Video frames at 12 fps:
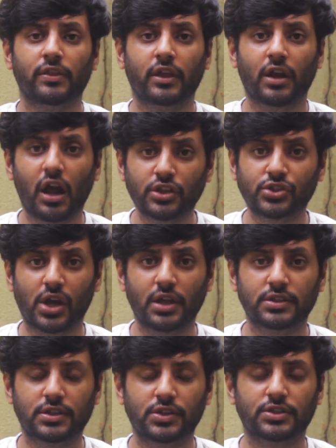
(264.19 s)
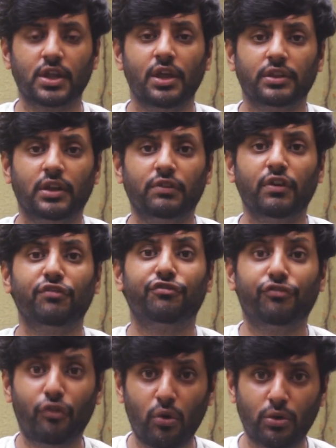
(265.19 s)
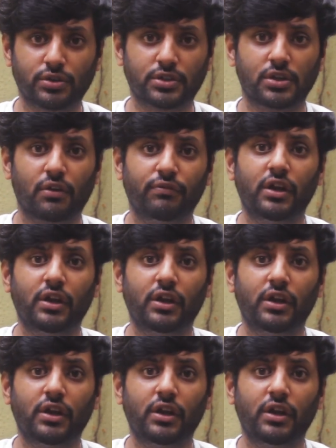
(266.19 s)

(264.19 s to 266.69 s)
there are chances that we are forced,